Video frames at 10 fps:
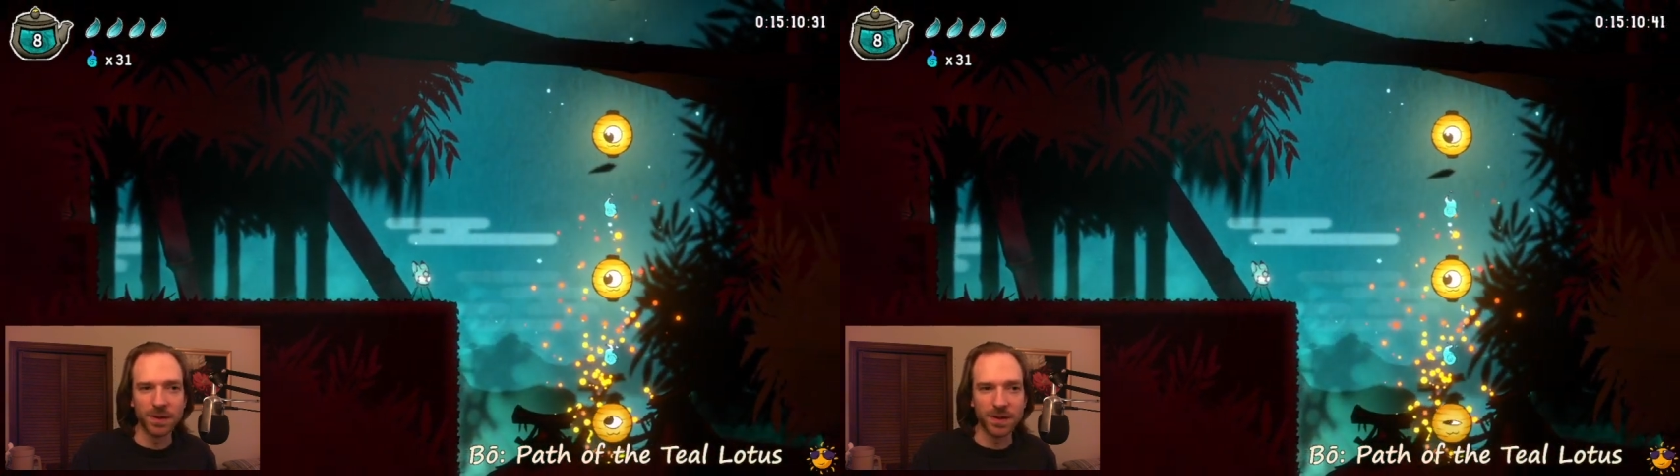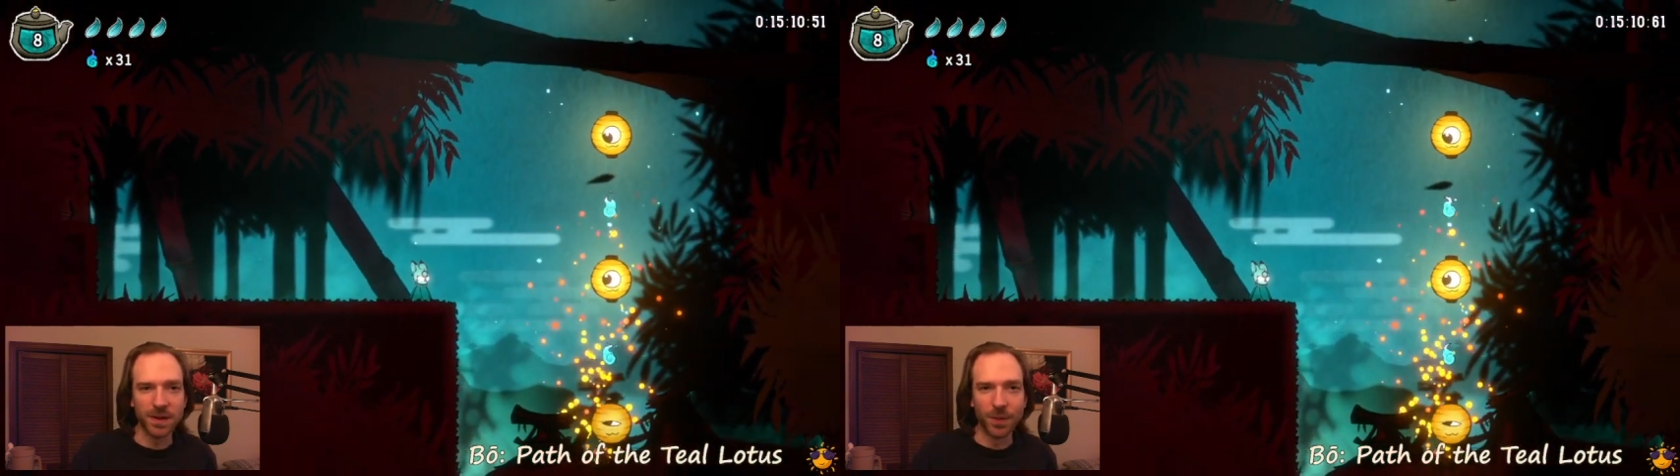
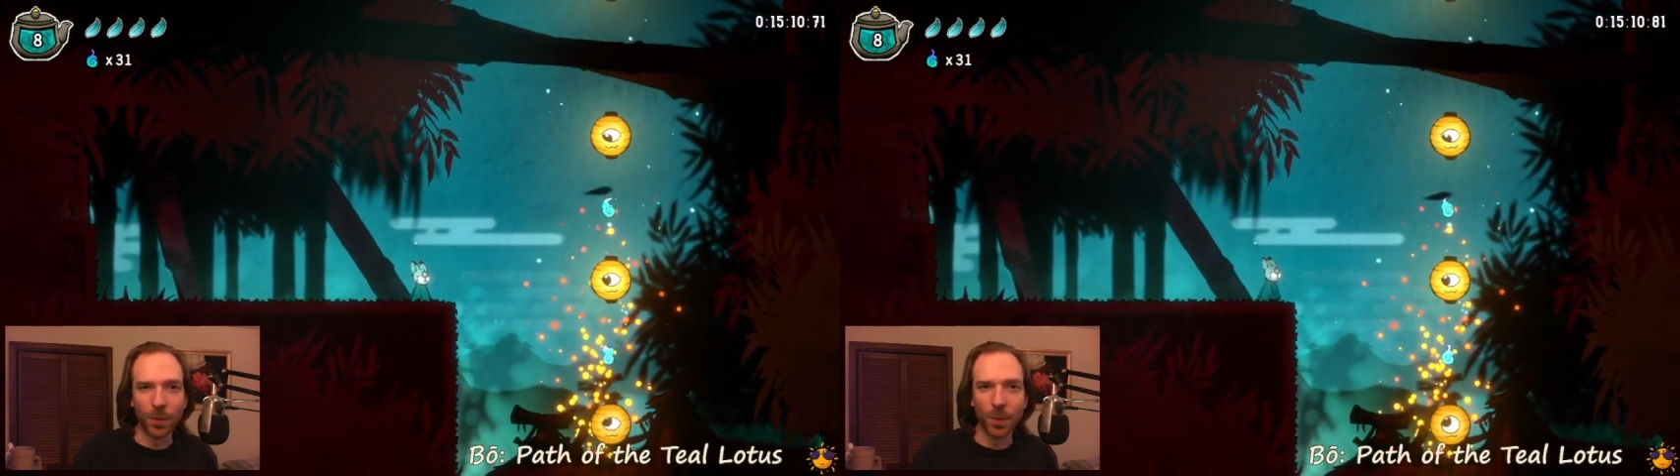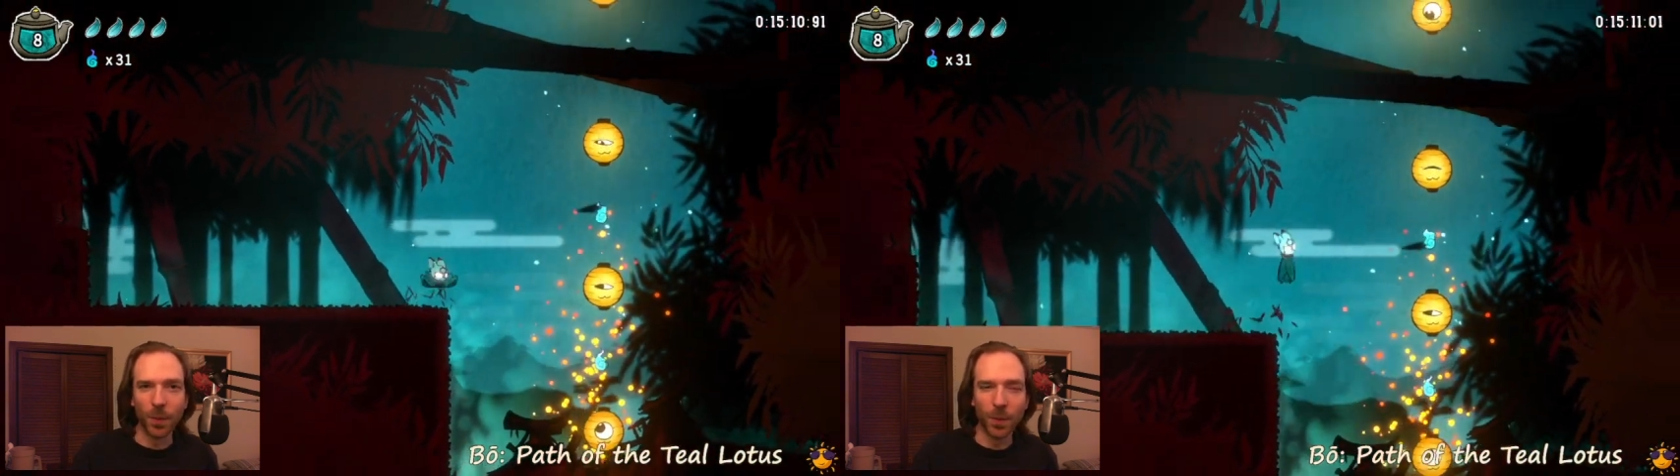you know,
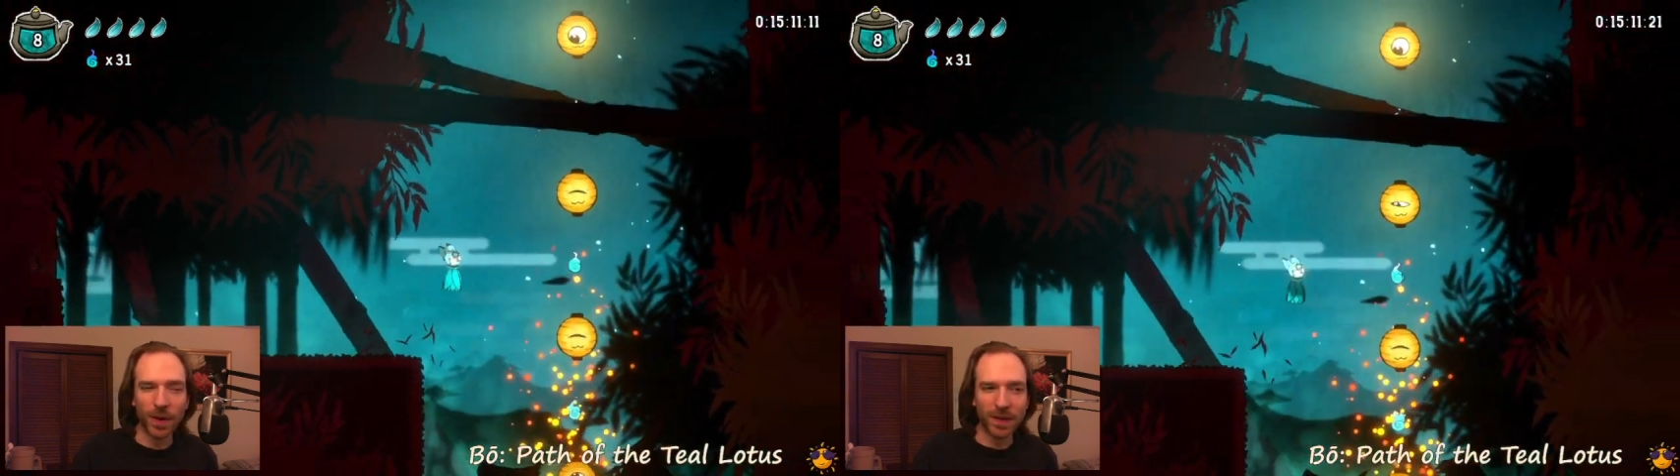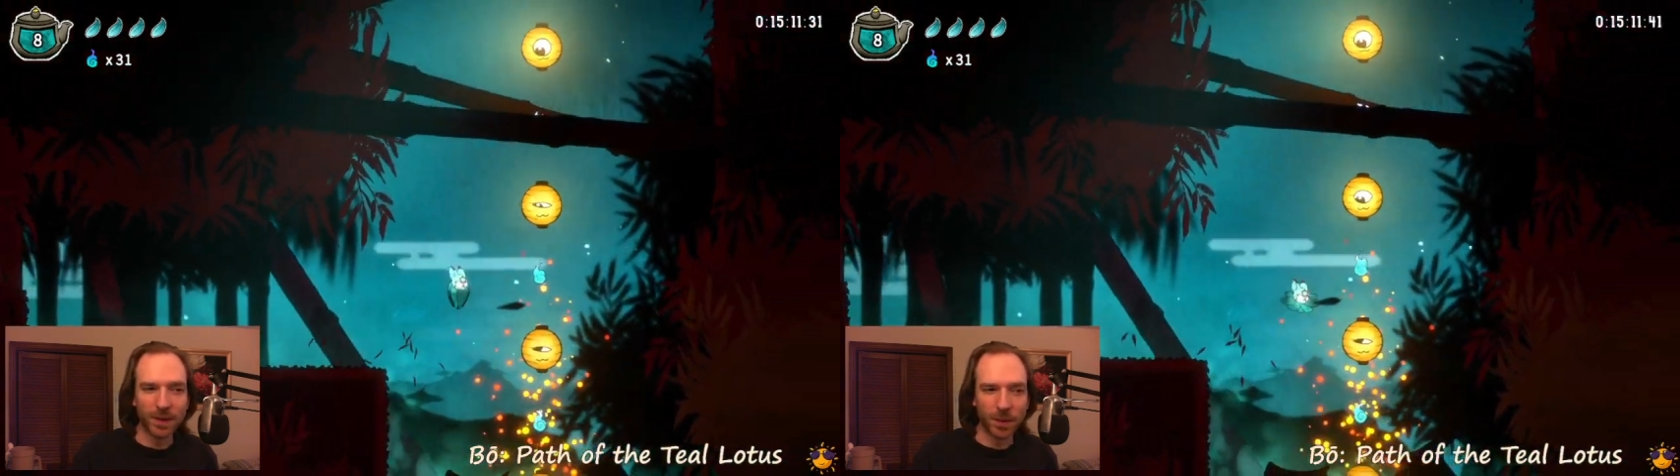
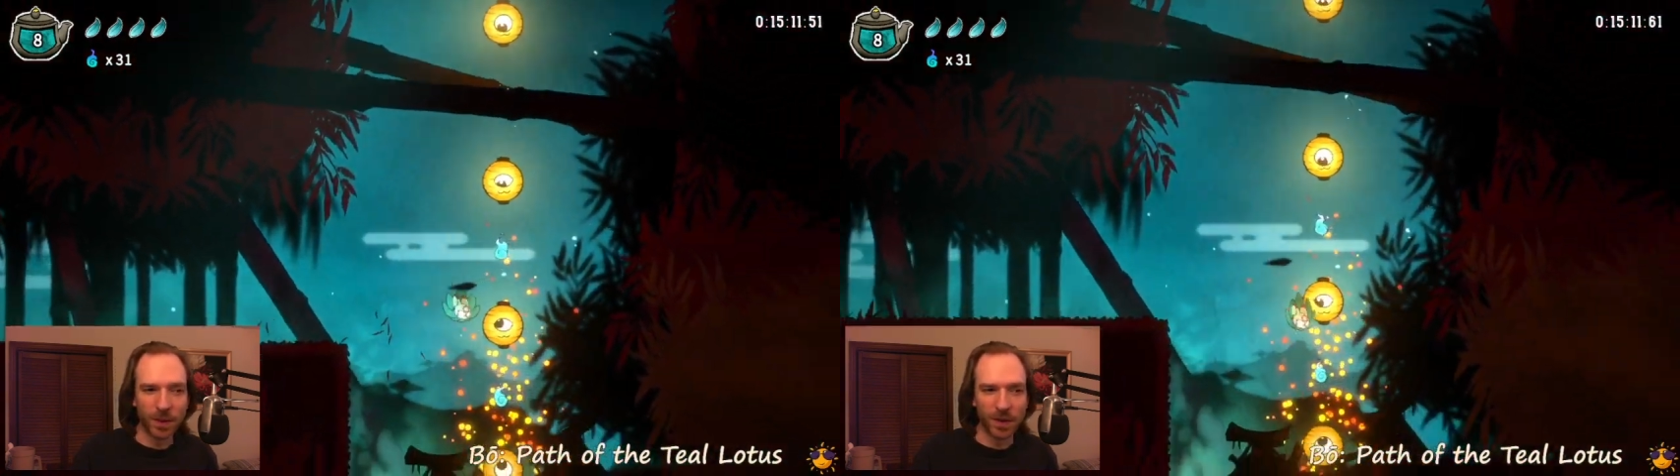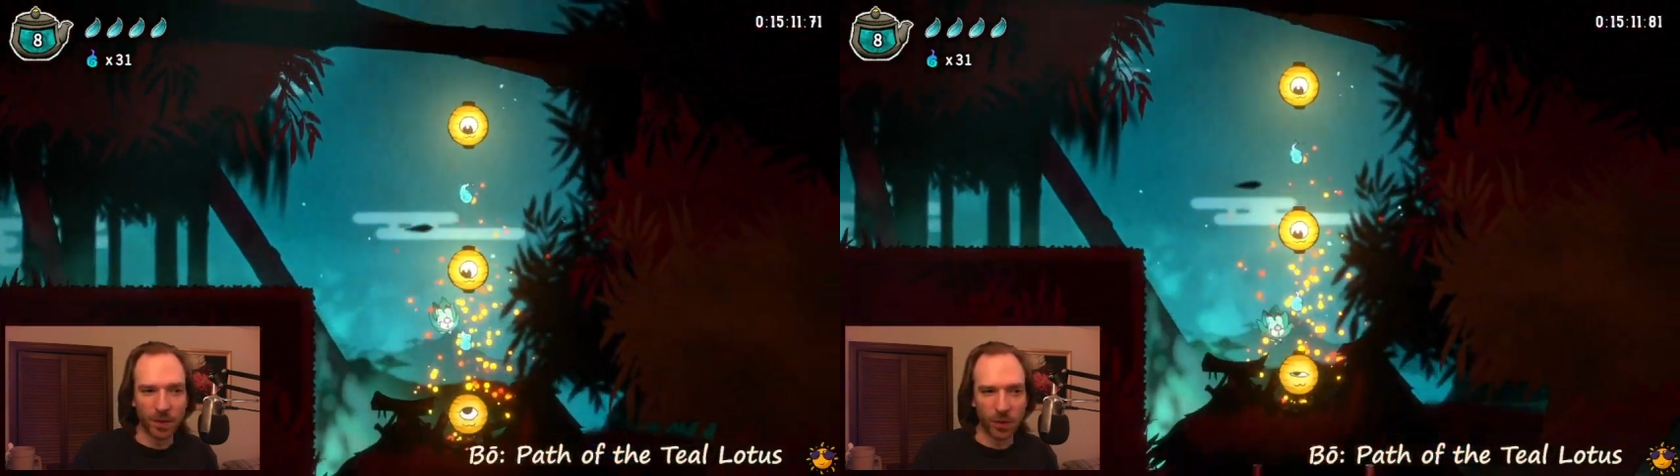what
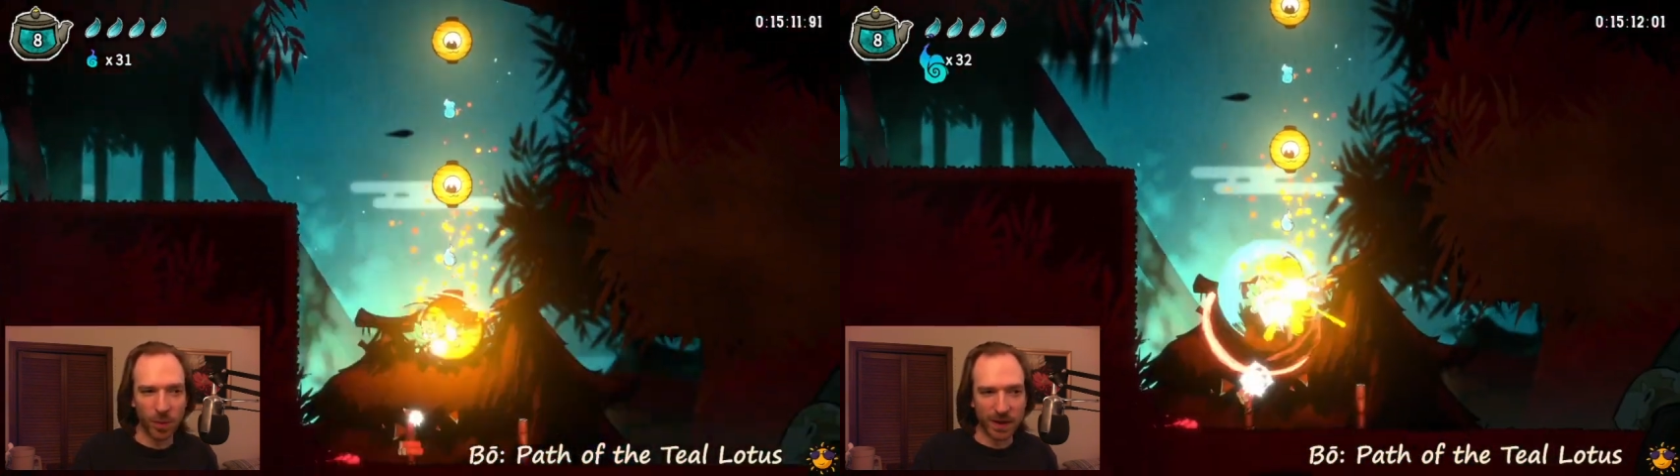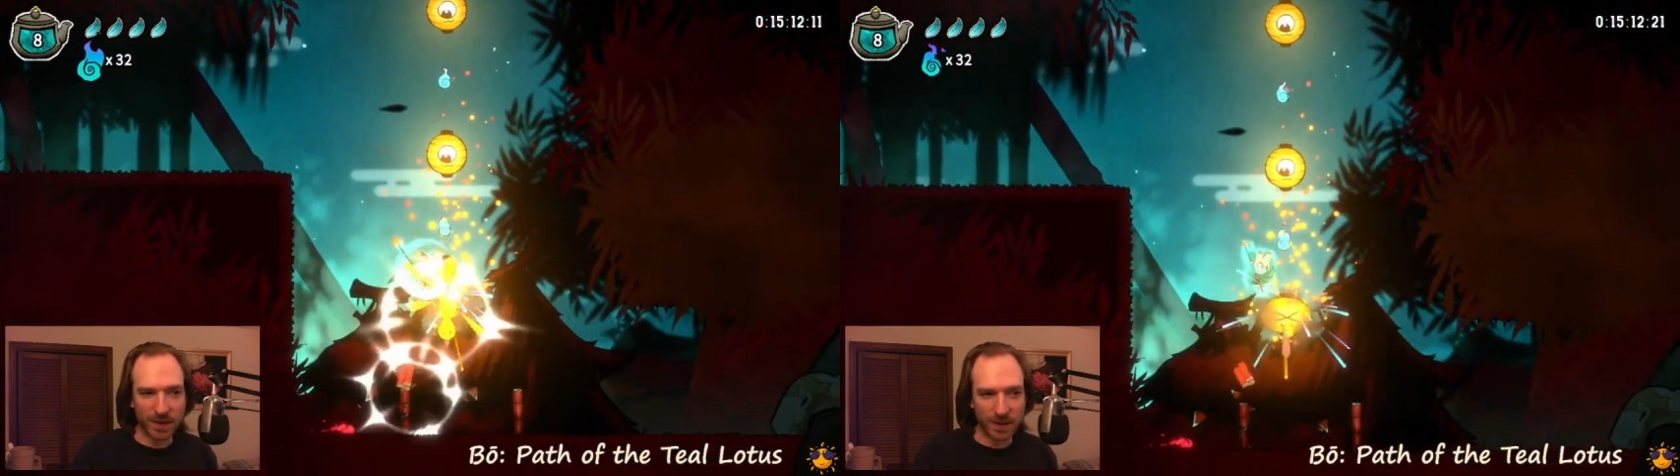to
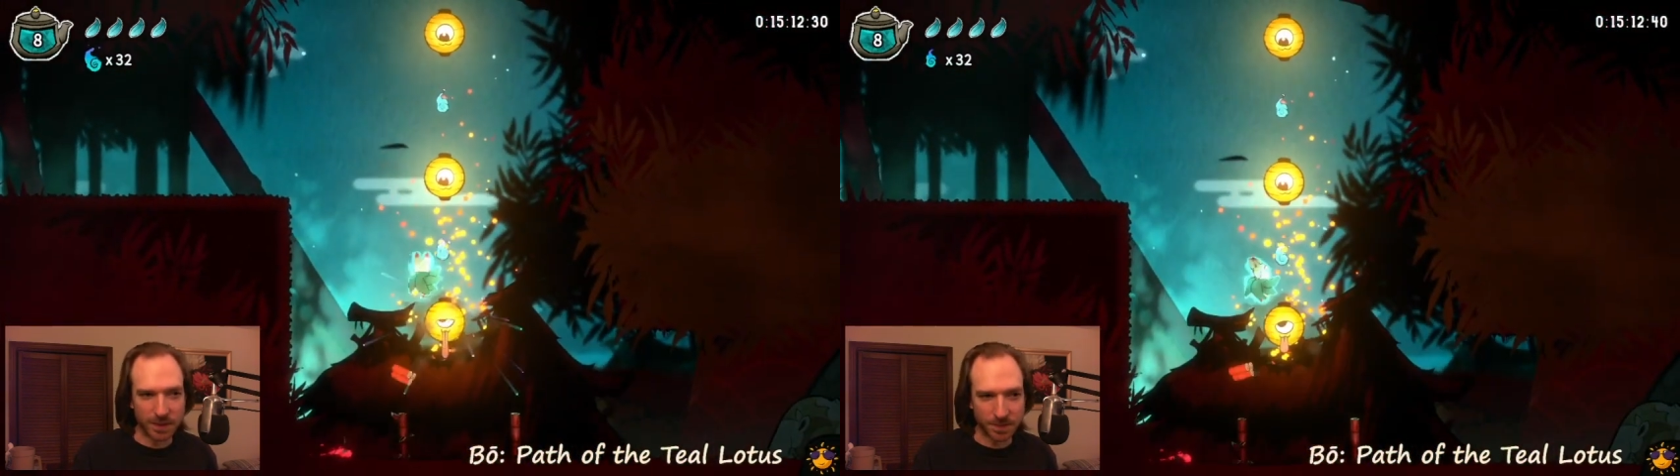expect there.